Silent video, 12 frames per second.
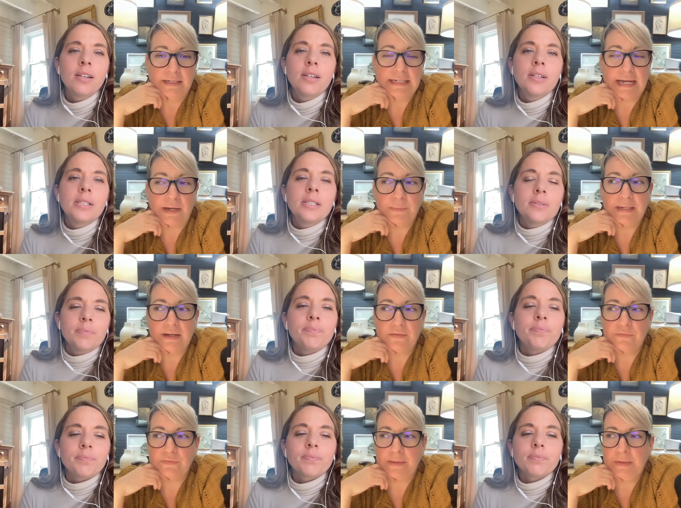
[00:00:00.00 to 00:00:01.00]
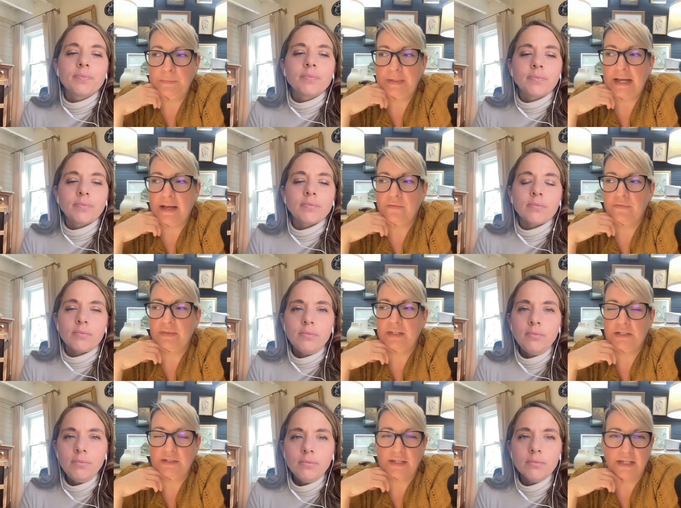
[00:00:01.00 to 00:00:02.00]
Speaker 1: Yeah, we have, I mean, we have
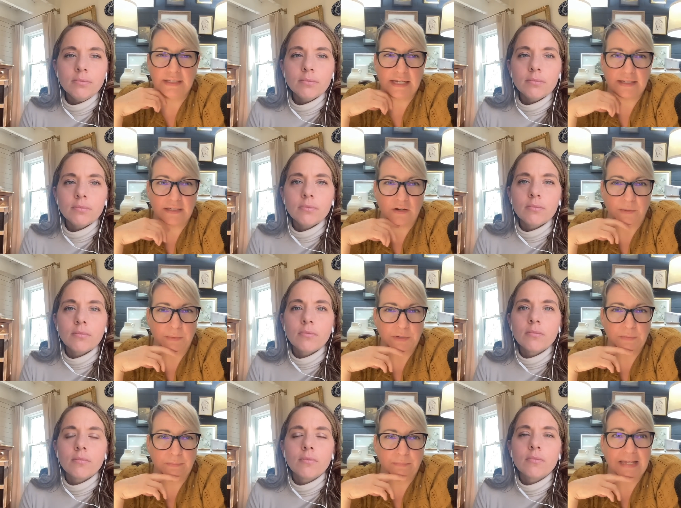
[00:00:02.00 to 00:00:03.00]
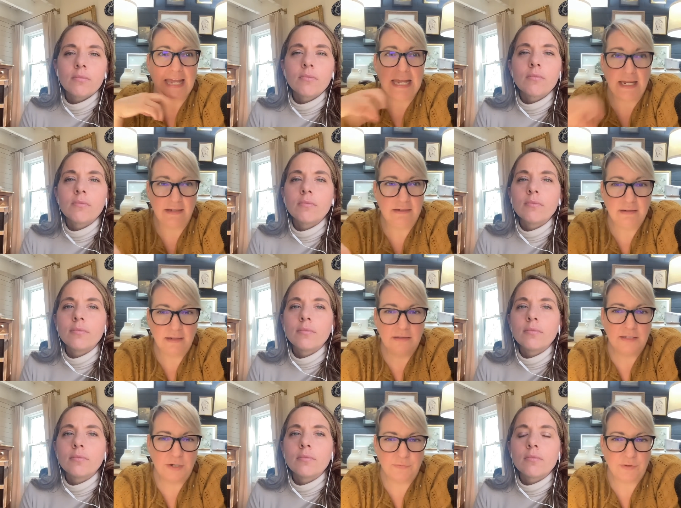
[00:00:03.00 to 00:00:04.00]
each of the kids has a garbage can in
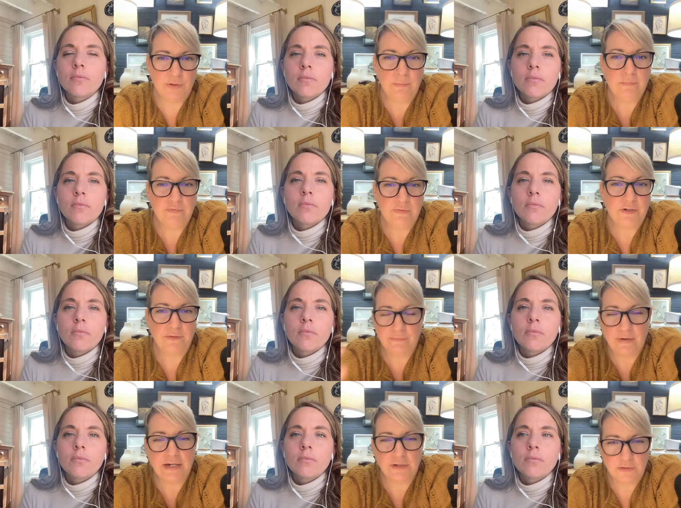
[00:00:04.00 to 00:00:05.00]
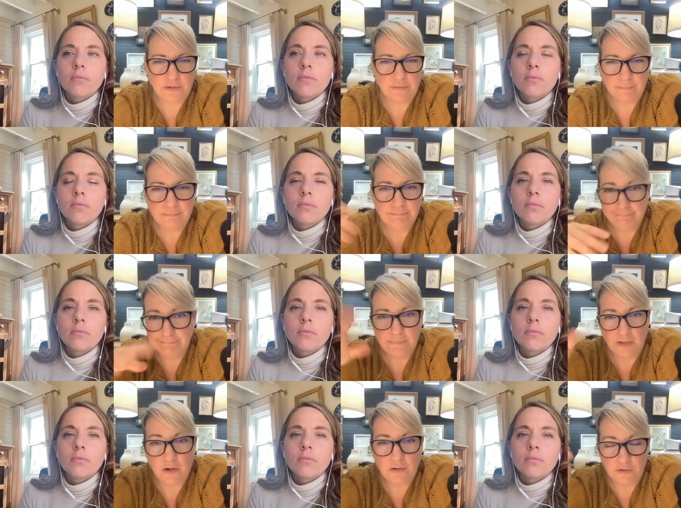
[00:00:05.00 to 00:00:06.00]
their room for regular
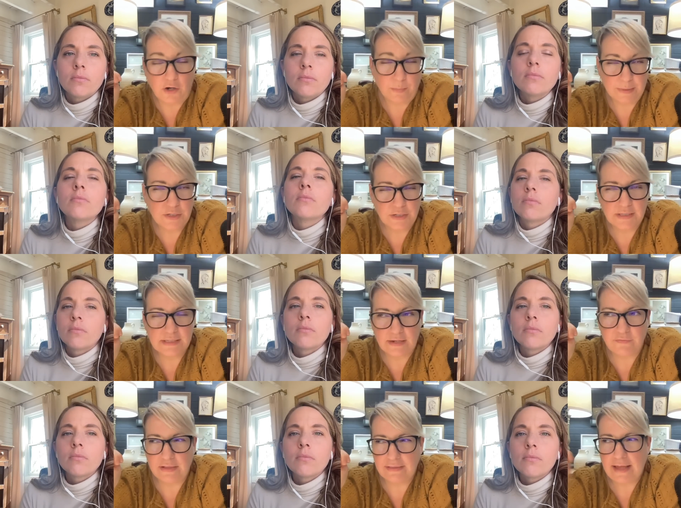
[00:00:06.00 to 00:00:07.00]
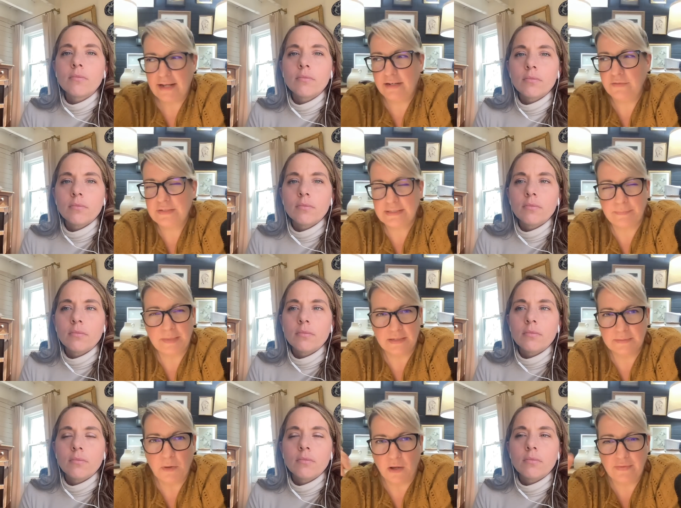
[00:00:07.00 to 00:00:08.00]
uh, garbage and stuff like that. And if it's something
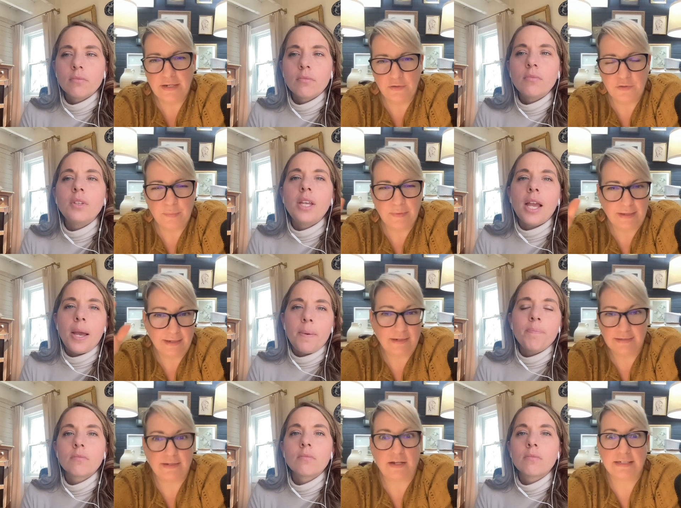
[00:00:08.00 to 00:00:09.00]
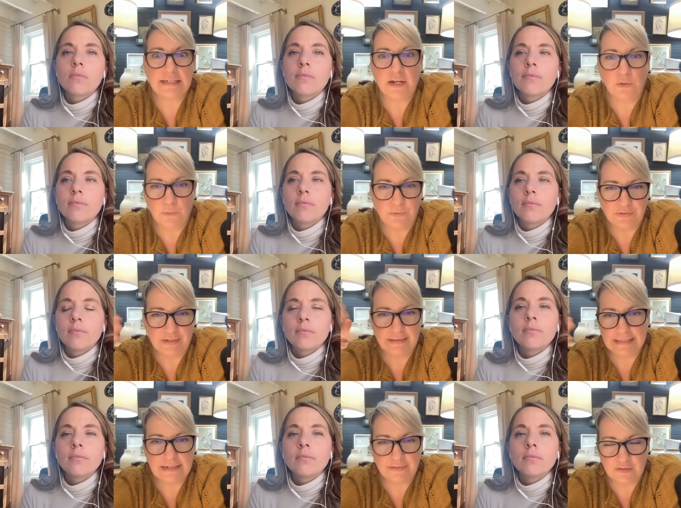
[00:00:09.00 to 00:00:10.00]
small, they know to yeah. like, and it's got a ton of holes in it,
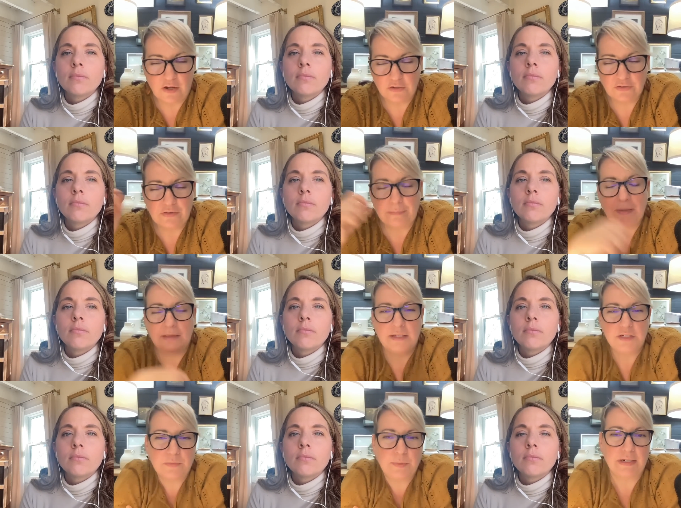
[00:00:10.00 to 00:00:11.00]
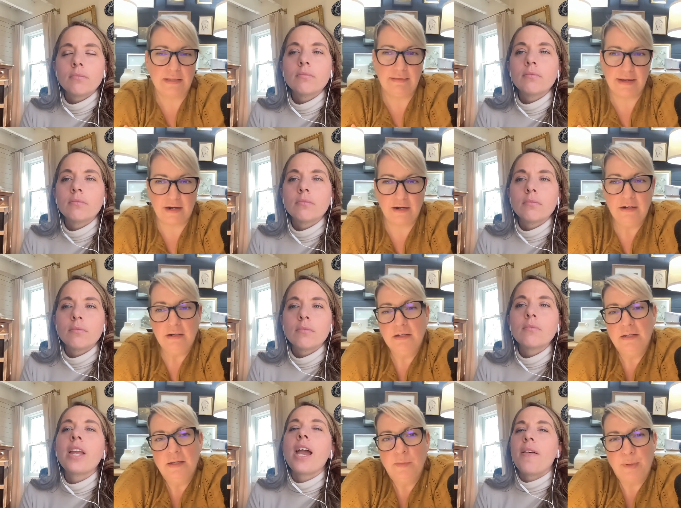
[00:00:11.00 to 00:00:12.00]
like a sock or something, they just put it in there.
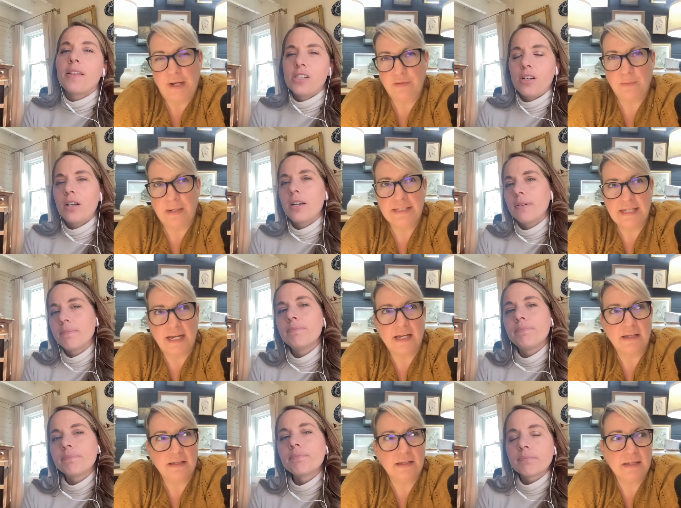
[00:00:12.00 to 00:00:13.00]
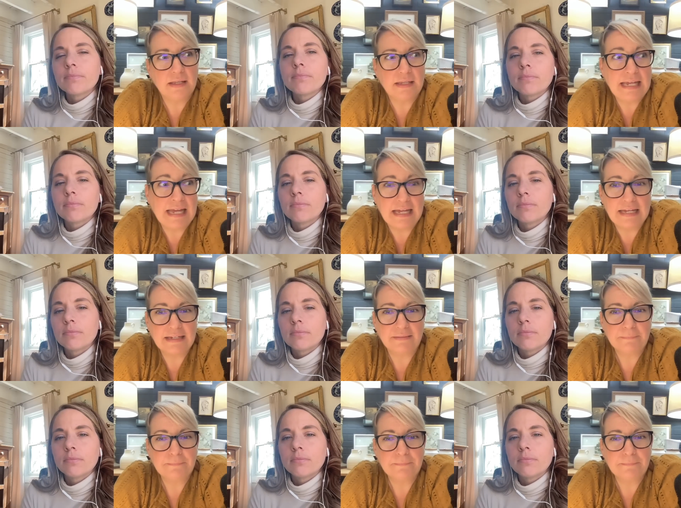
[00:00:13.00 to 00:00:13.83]
Yeah. but great. otherwise, yeah. Yeah.